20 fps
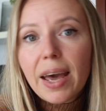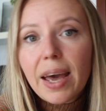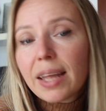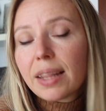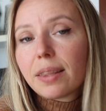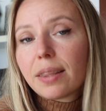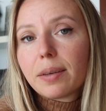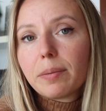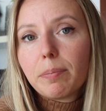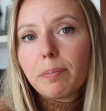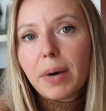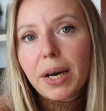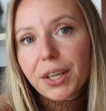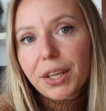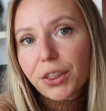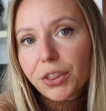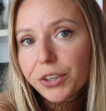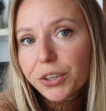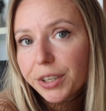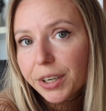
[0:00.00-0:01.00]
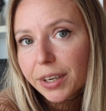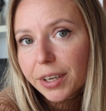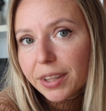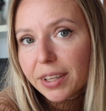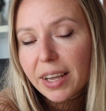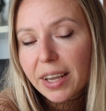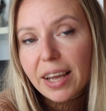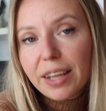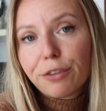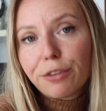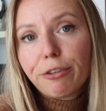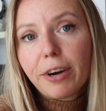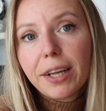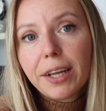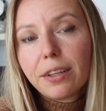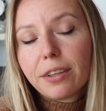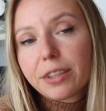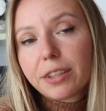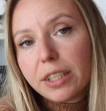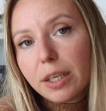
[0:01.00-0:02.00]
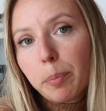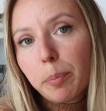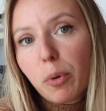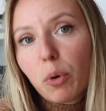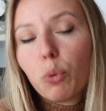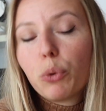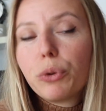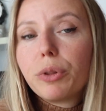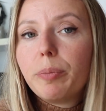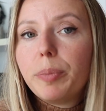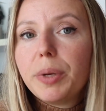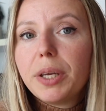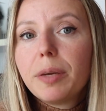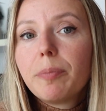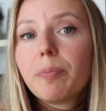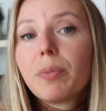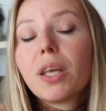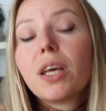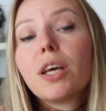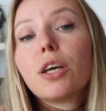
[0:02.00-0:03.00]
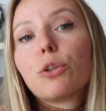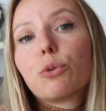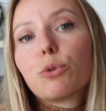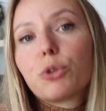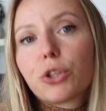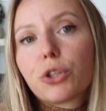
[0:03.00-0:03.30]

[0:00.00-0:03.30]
And my third and final tip would be to